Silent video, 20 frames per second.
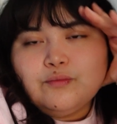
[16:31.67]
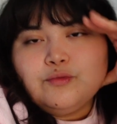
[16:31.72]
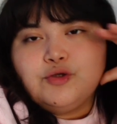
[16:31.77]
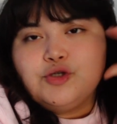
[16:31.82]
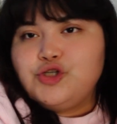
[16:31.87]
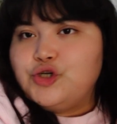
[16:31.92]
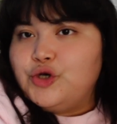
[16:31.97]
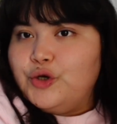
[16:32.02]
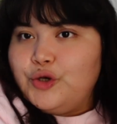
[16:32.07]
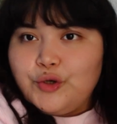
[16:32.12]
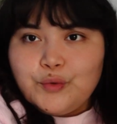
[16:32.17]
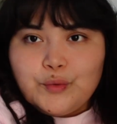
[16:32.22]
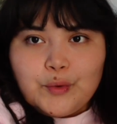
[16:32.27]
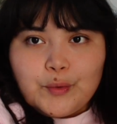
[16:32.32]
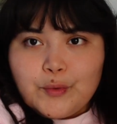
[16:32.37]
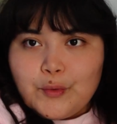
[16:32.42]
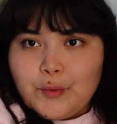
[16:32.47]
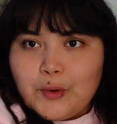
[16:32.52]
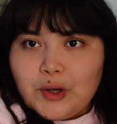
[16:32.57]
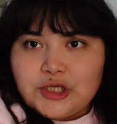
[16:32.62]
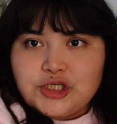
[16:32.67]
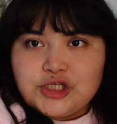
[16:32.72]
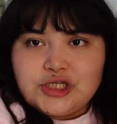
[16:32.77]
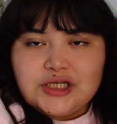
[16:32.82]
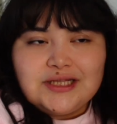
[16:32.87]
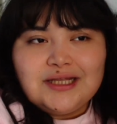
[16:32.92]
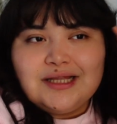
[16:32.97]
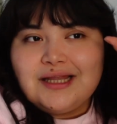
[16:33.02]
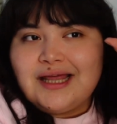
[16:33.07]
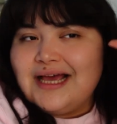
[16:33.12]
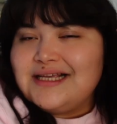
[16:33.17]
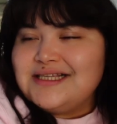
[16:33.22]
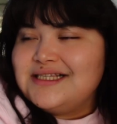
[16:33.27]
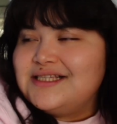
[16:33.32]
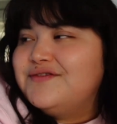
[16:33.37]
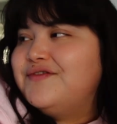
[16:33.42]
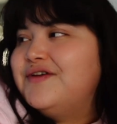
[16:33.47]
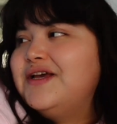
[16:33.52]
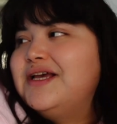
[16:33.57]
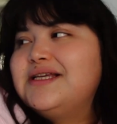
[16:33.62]
show you when we're watching The Last
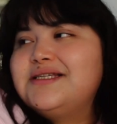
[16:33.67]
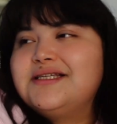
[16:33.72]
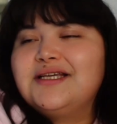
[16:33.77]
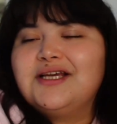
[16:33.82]
of Us,